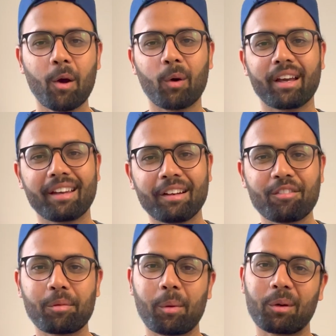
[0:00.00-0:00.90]
Okay,
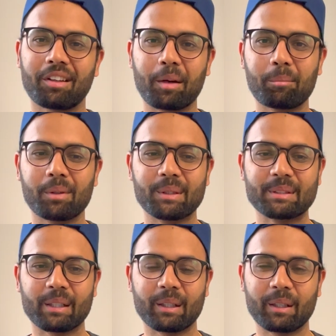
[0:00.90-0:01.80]
enough about the numbers.
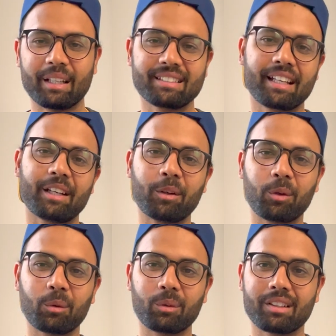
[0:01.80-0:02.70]
Let's get
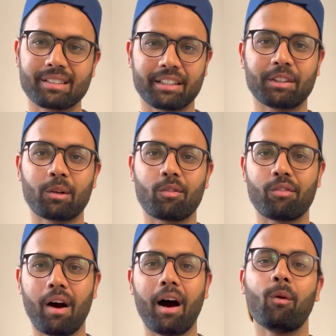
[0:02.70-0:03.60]
into the section of
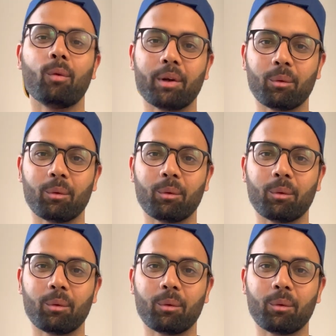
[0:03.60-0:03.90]
how we do